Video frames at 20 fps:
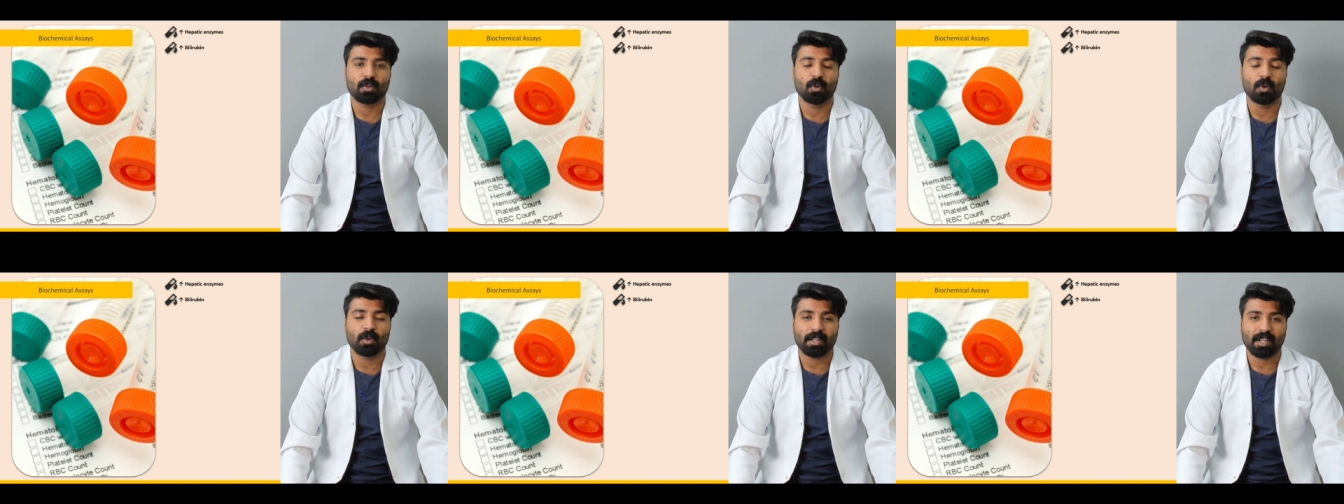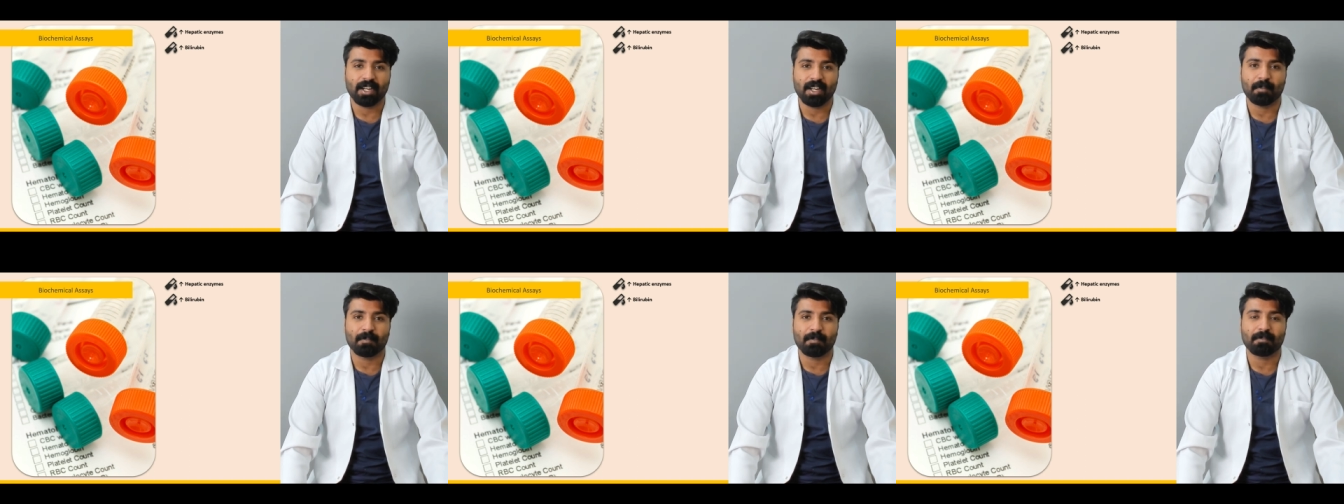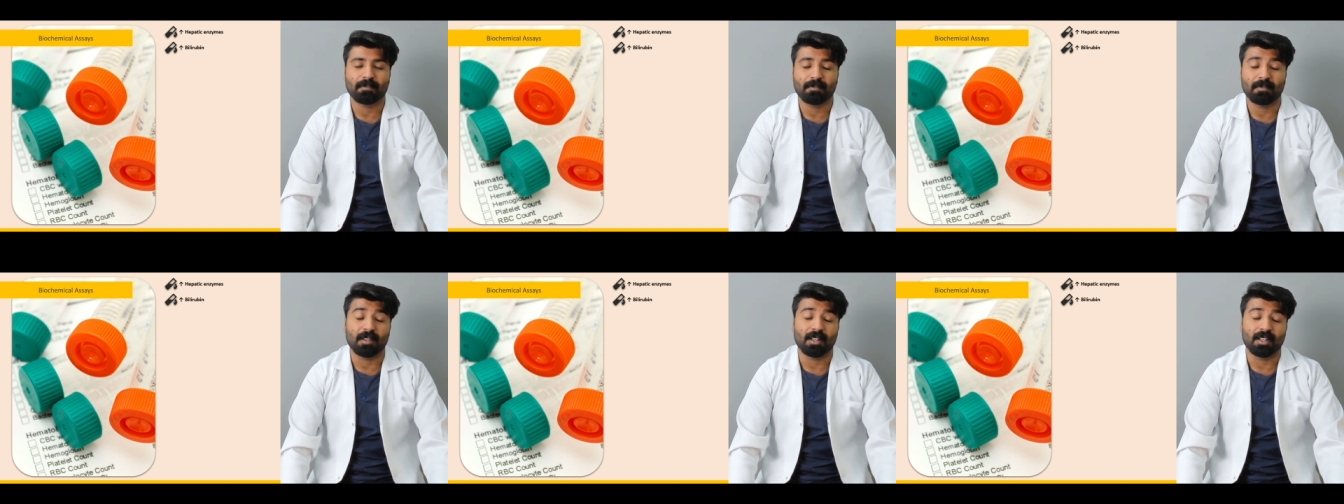
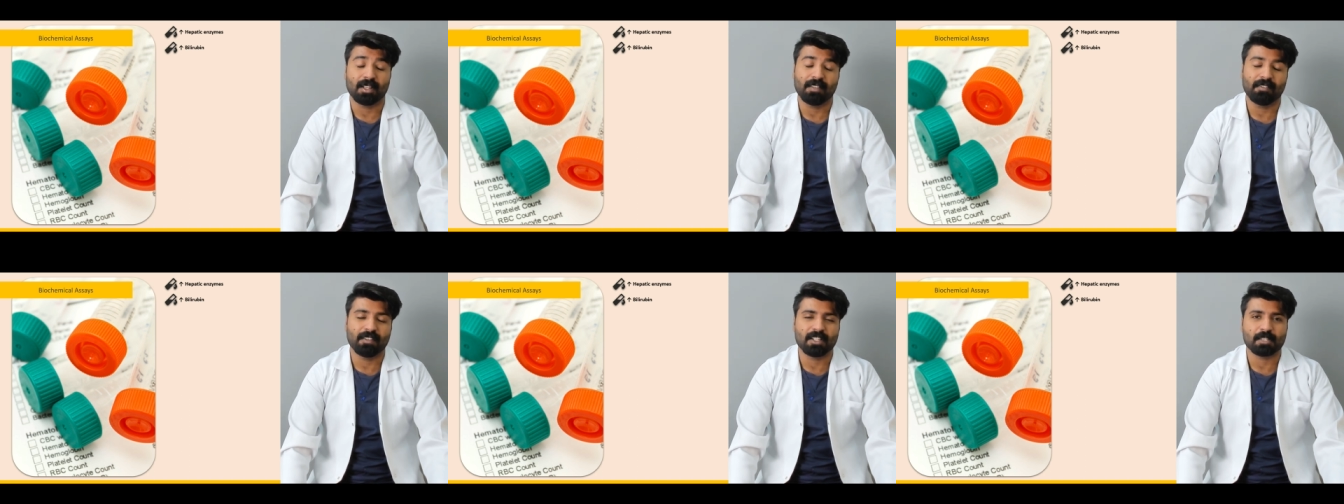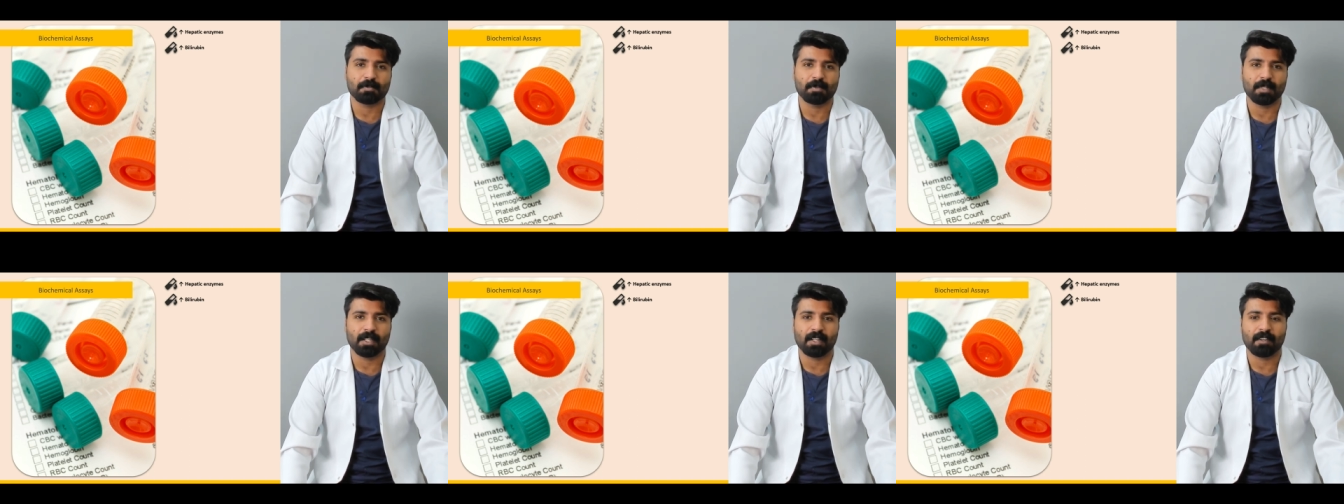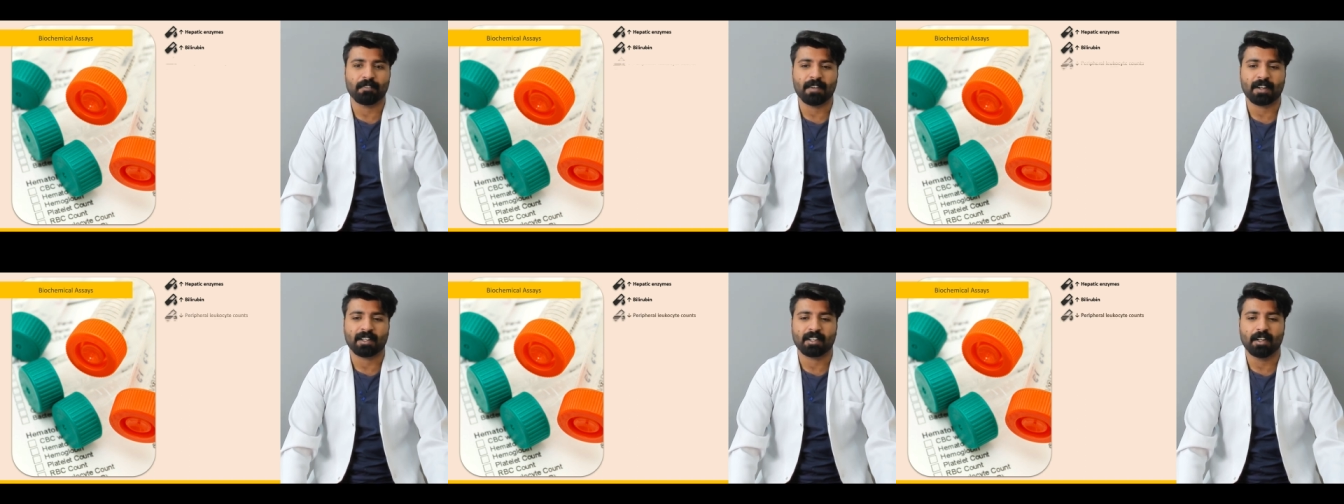okay, liver is being
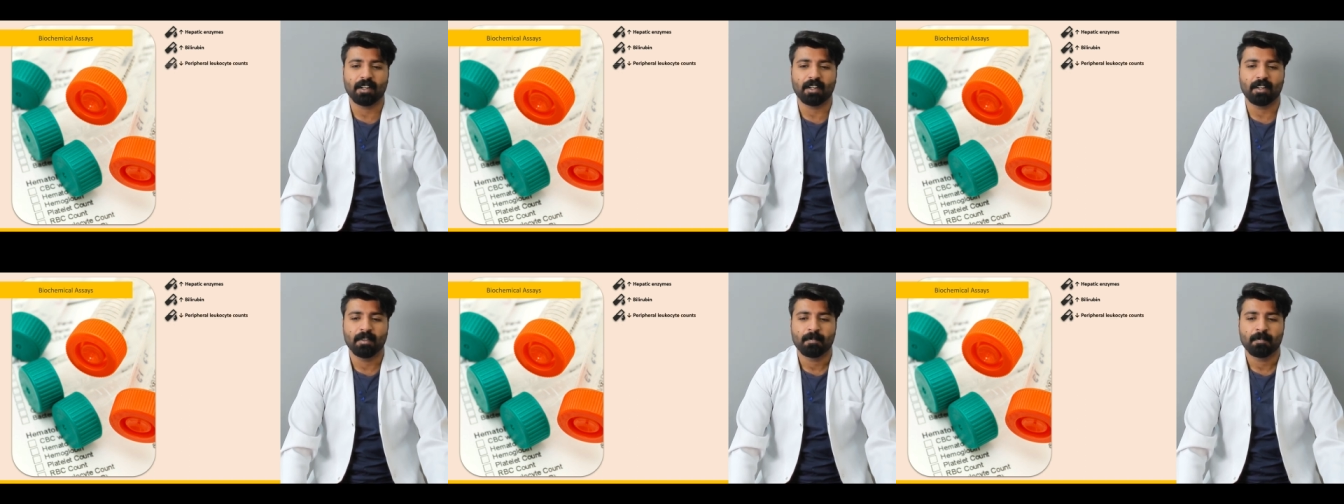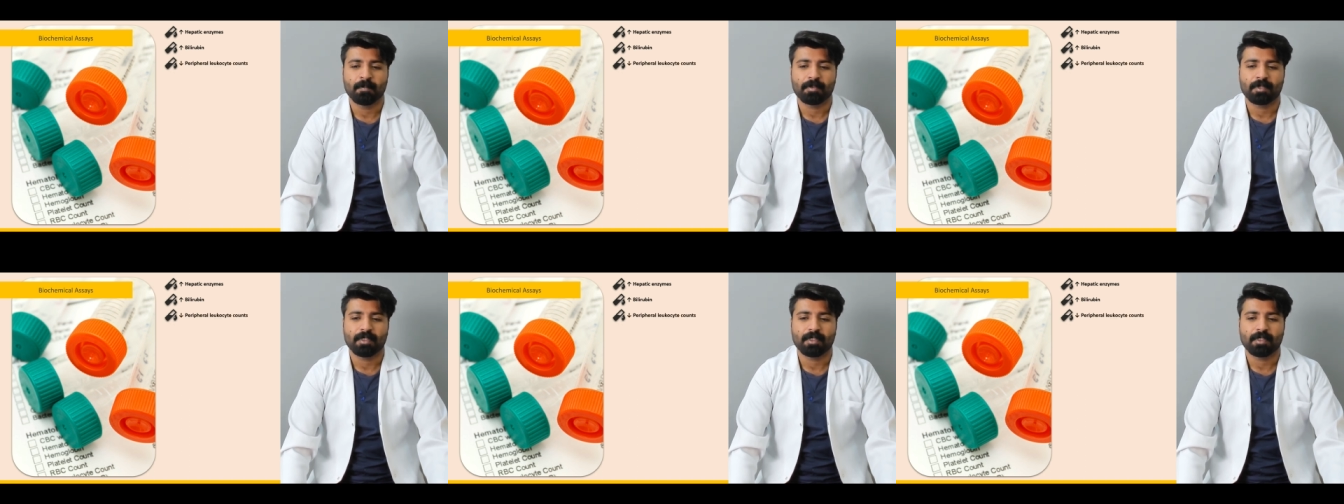affected.